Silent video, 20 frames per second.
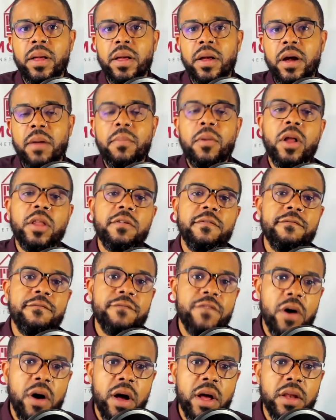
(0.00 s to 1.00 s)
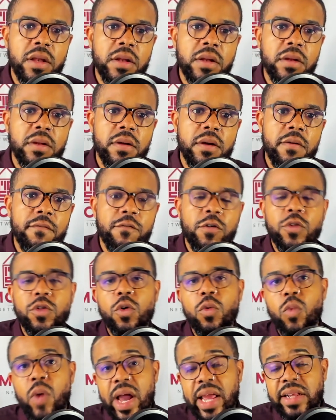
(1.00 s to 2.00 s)
Kamala fought for the
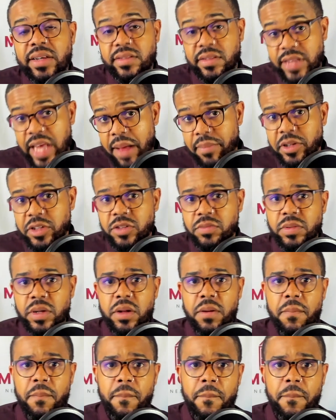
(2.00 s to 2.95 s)
white establishment.